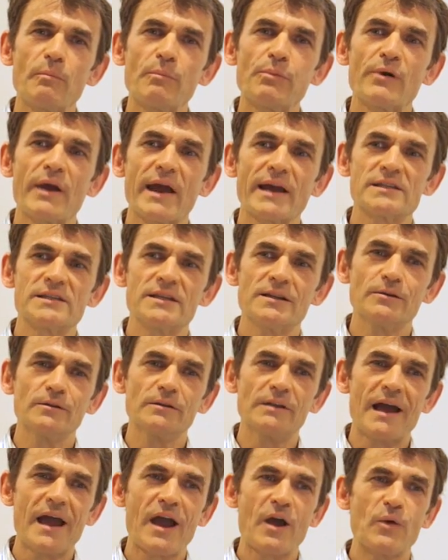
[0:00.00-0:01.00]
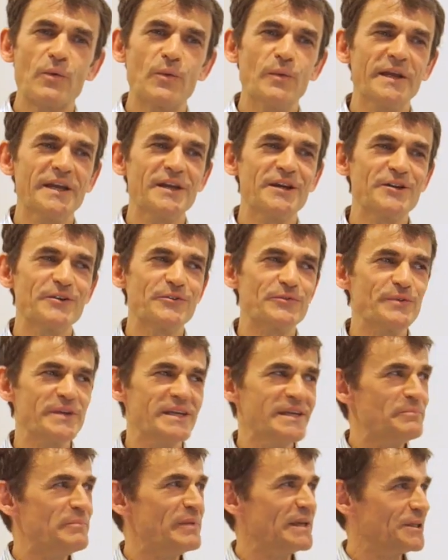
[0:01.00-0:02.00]
practical, how are we going to
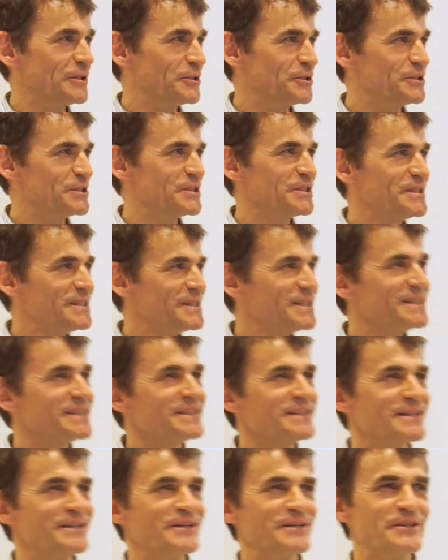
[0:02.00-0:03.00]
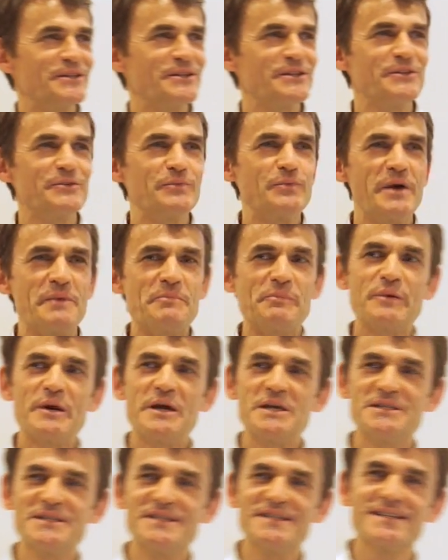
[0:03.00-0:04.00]
rebuild the web
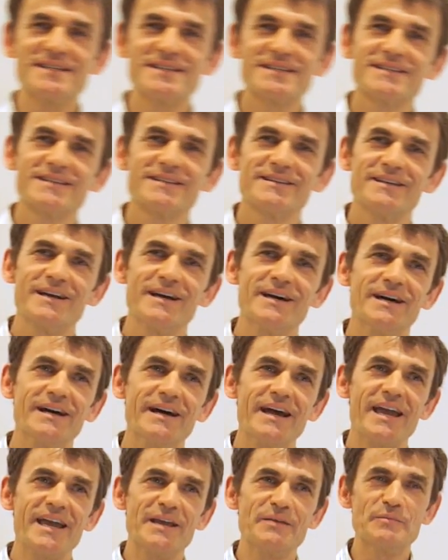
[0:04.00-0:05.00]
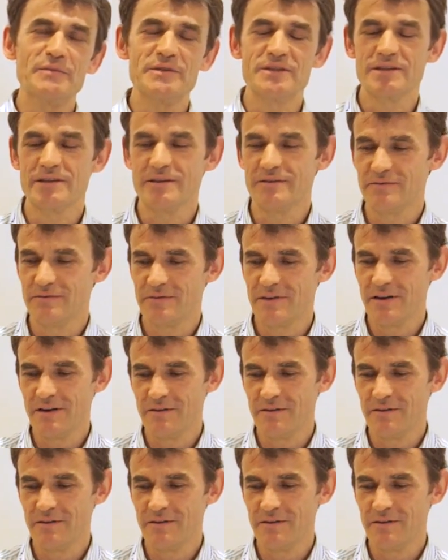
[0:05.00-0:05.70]
presence aims of